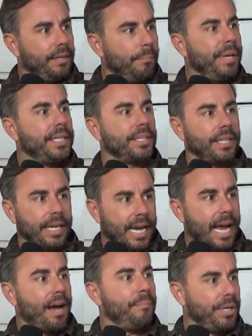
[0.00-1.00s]
mentally
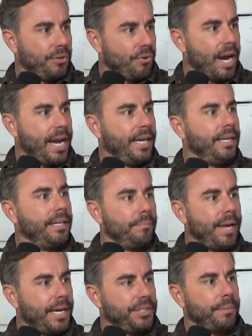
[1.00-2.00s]
how I'm ingrained in
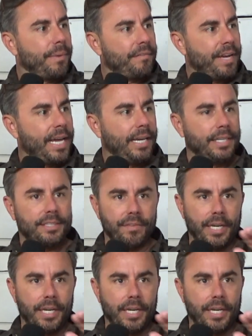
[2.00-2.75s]
managing my finance,